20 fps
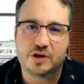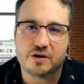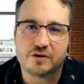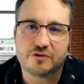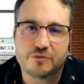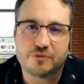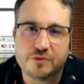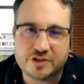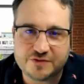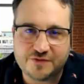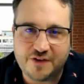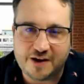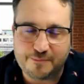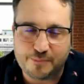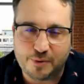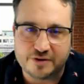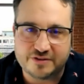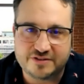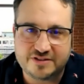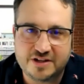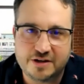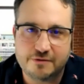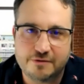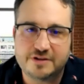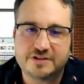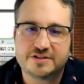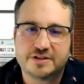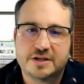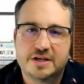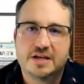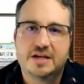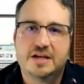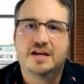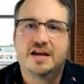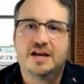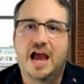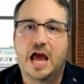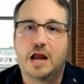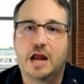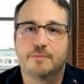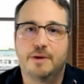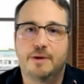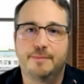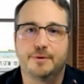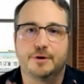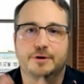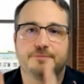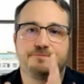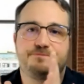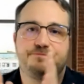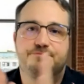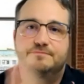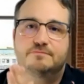here through this five-part series. And remember,